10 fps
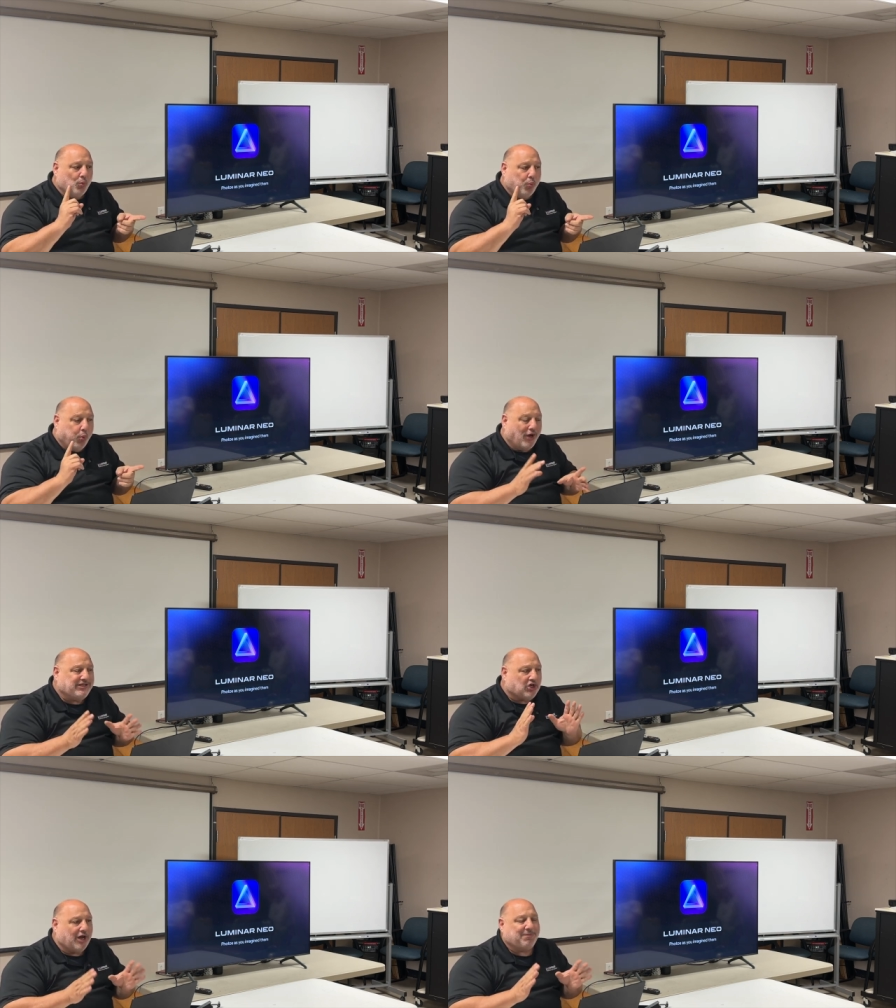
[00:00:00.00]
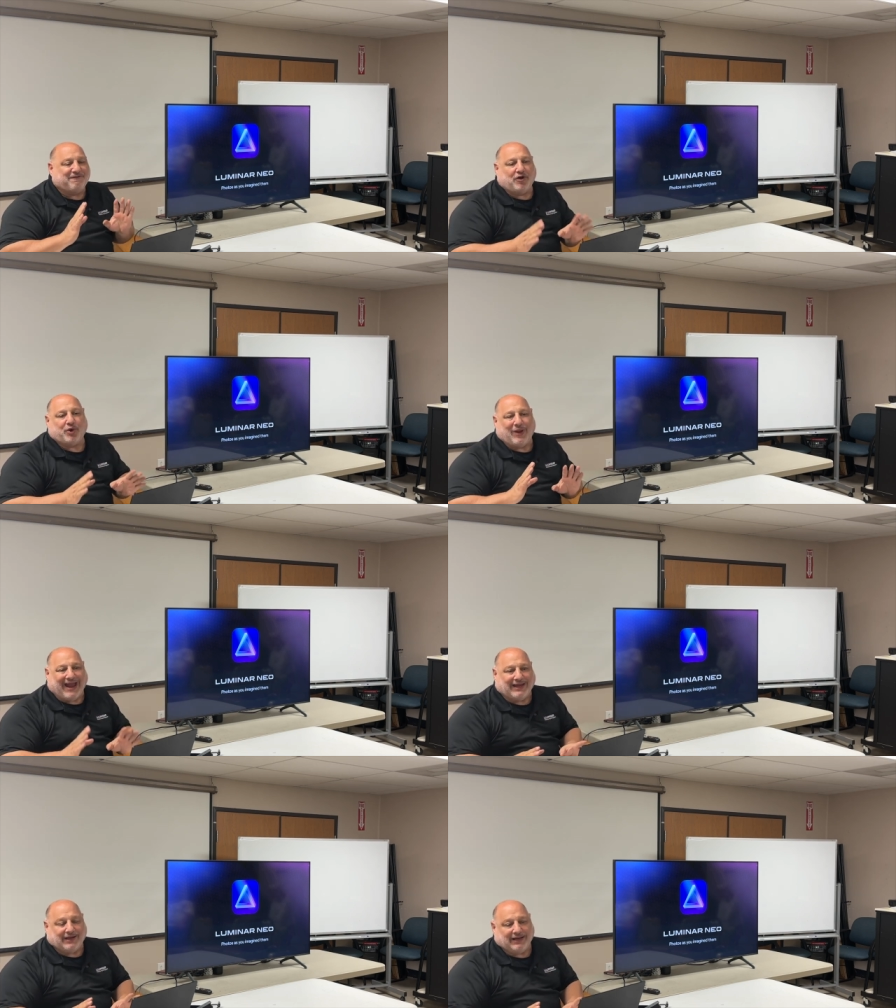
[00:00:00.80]
what type of photo
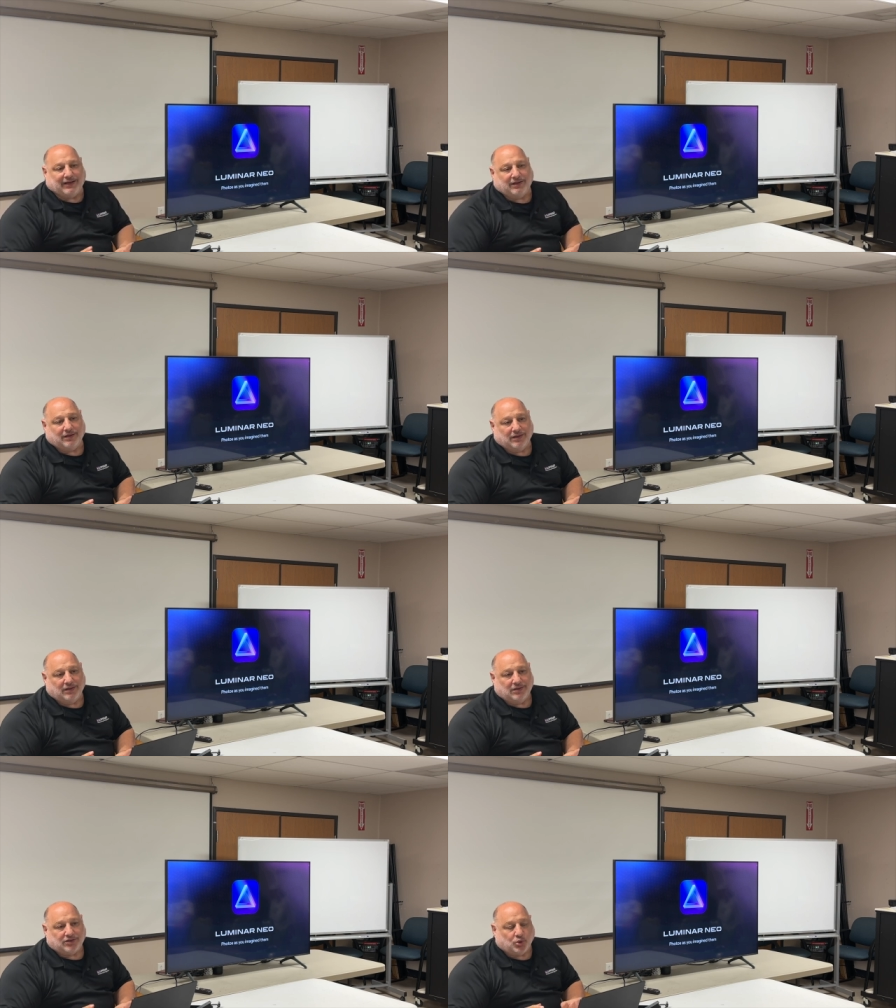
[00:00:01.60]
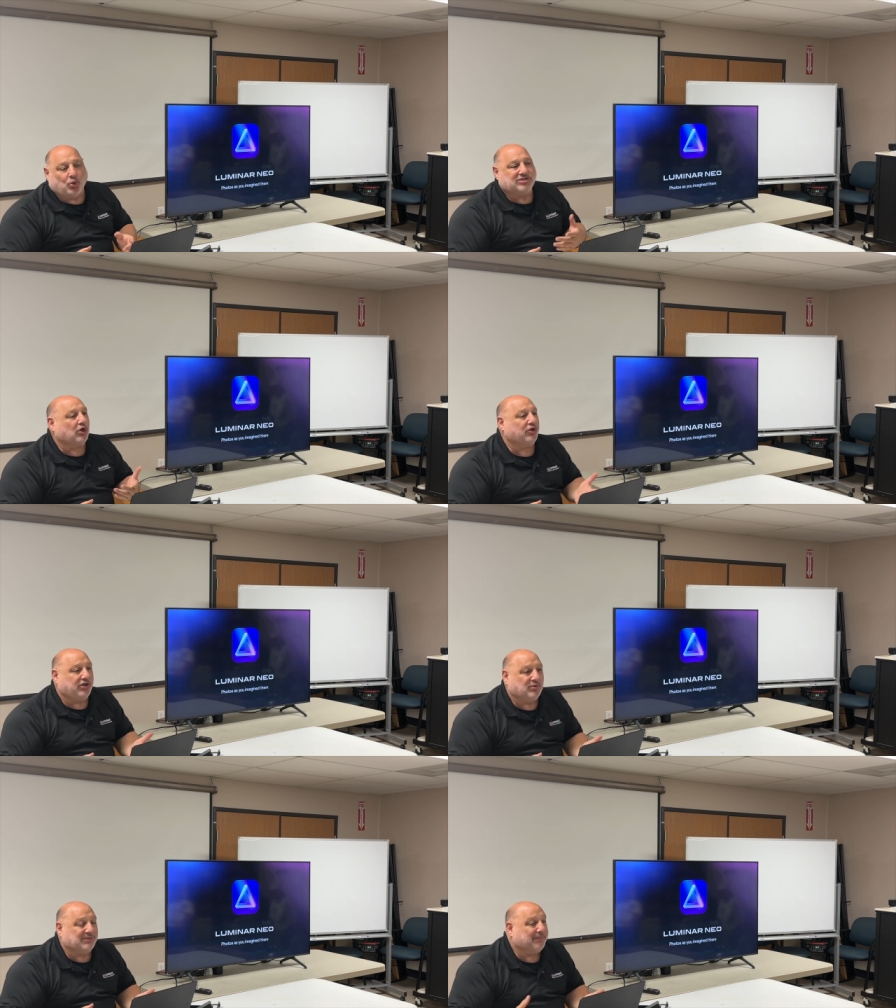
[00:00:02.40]
editing tools are you
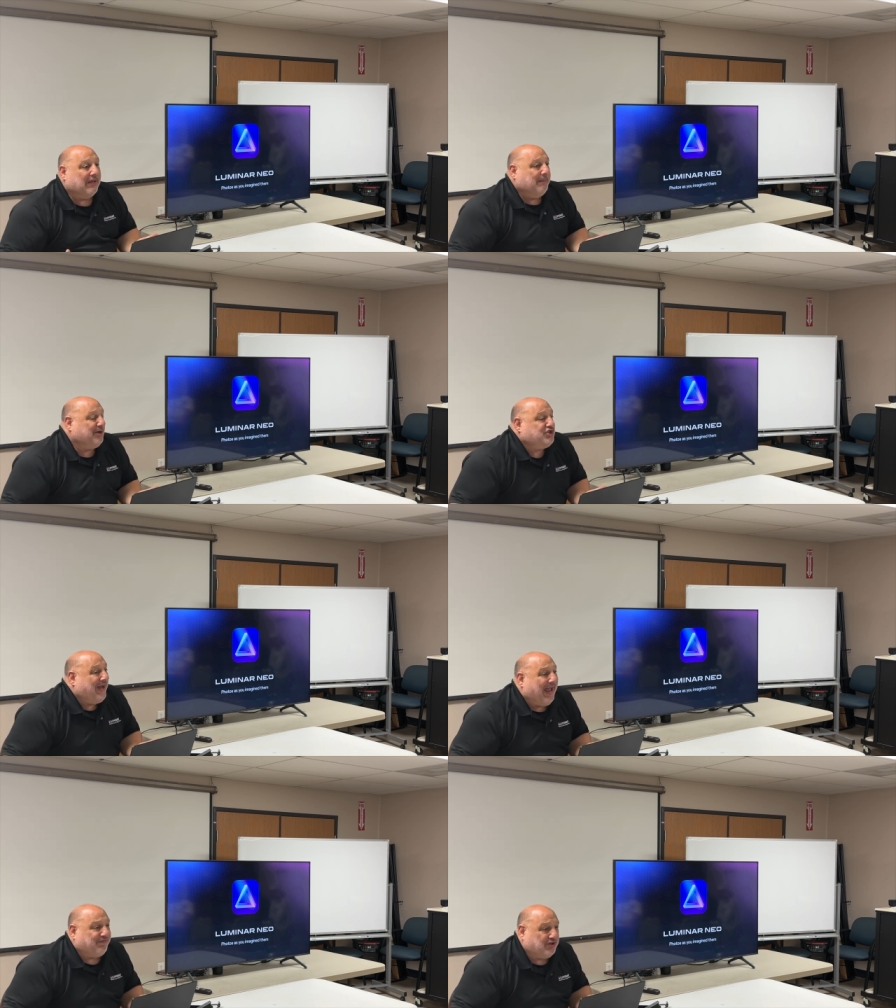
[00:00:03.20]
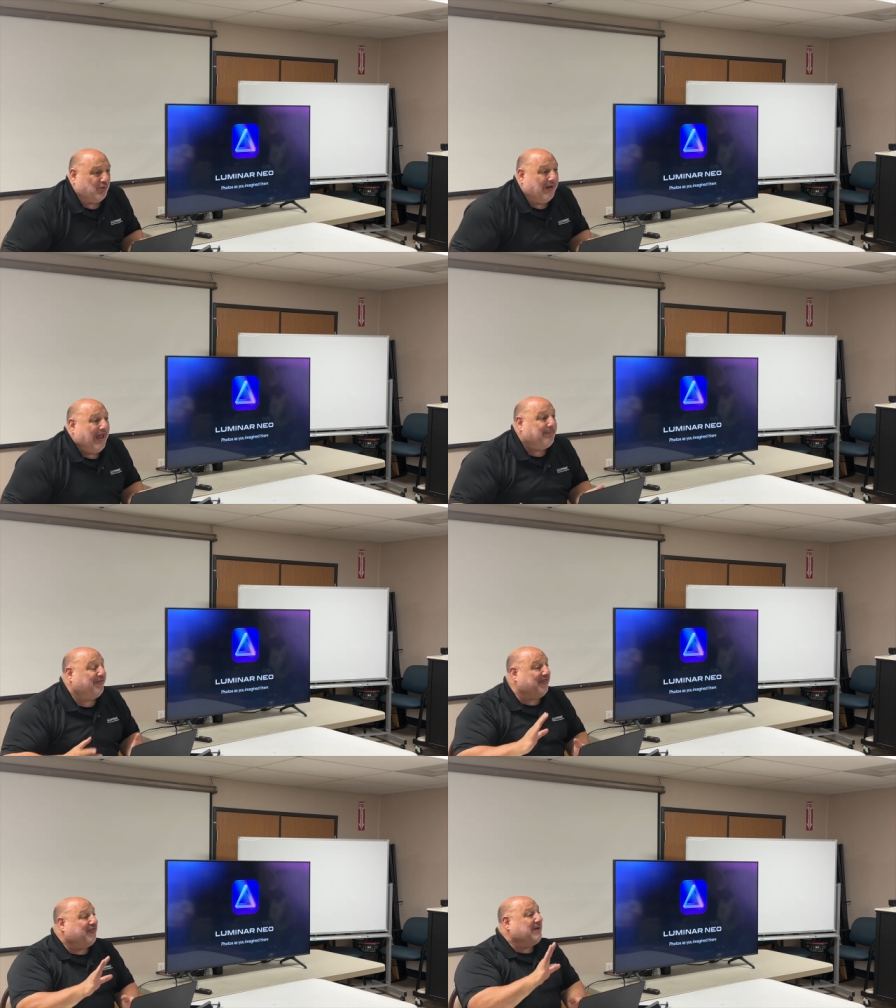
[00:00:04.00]
using? Because you have to. I mean,
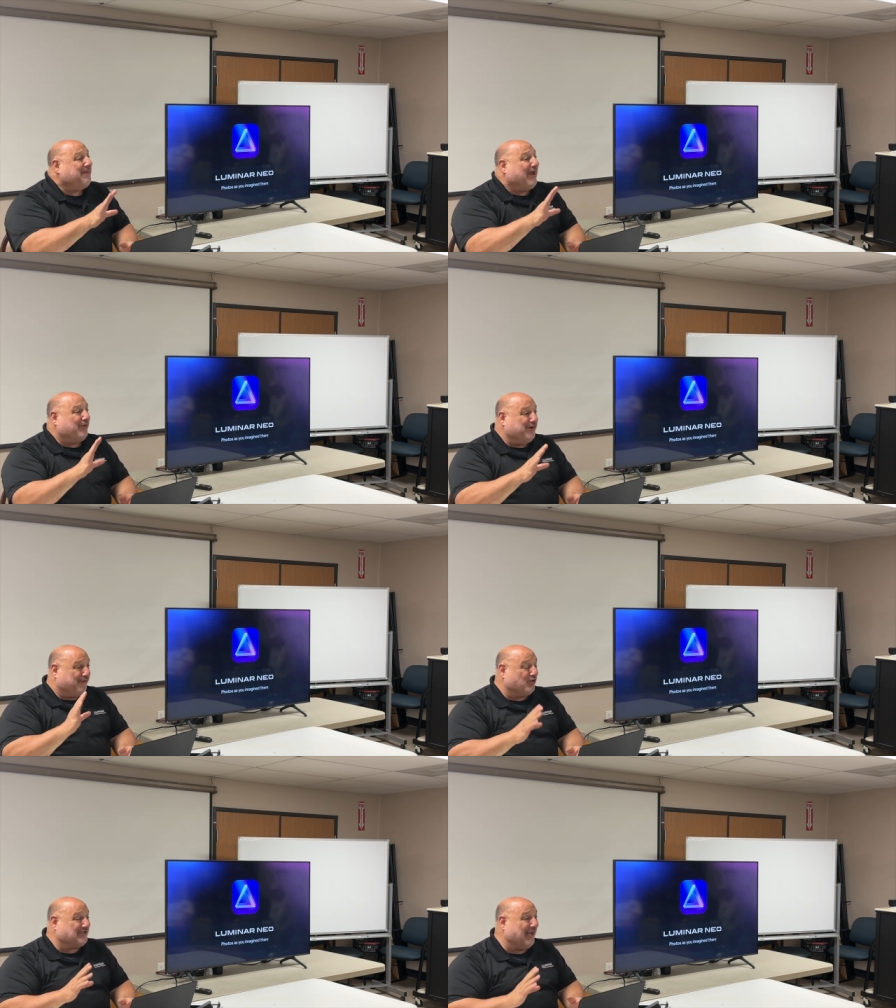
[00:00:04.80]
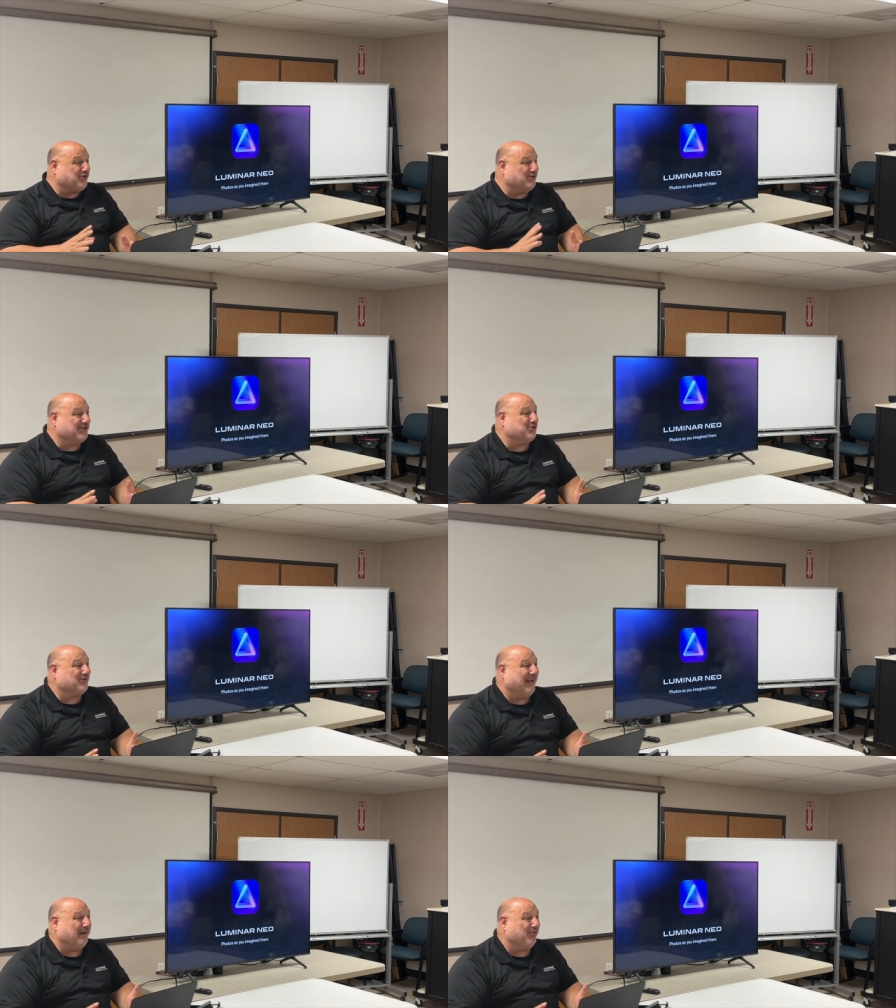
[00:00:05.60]
think back when you first got your digital
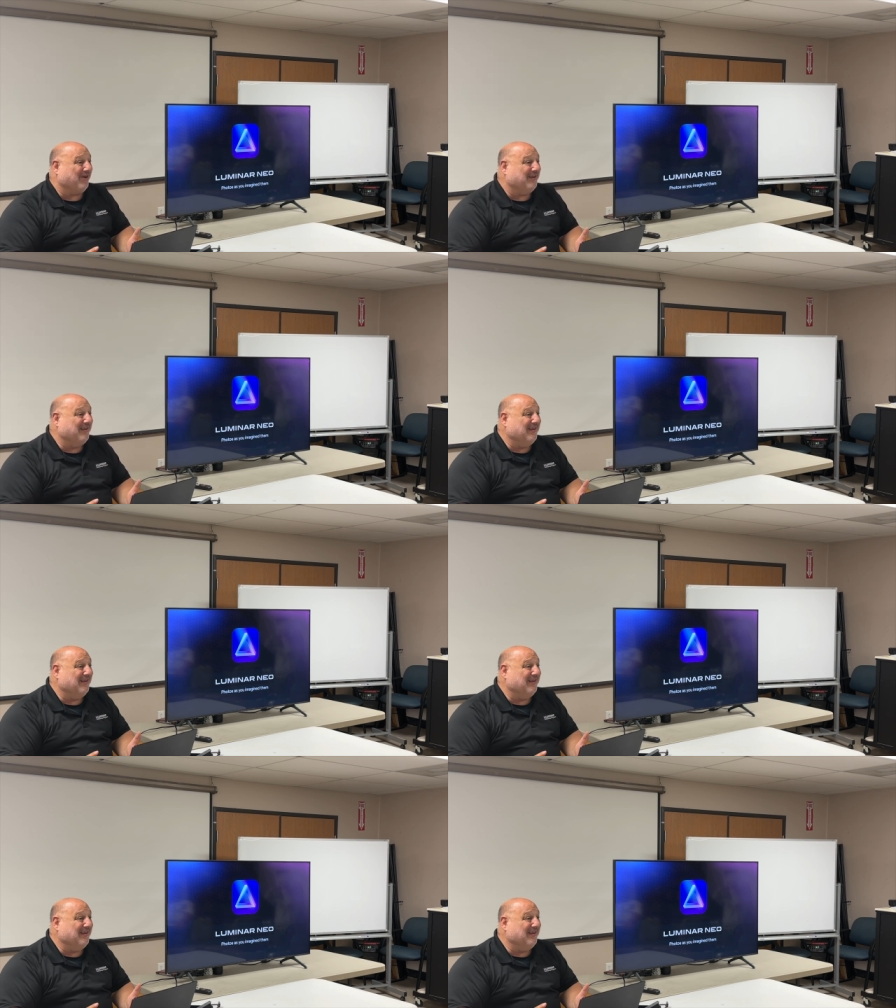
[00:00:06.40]
camera.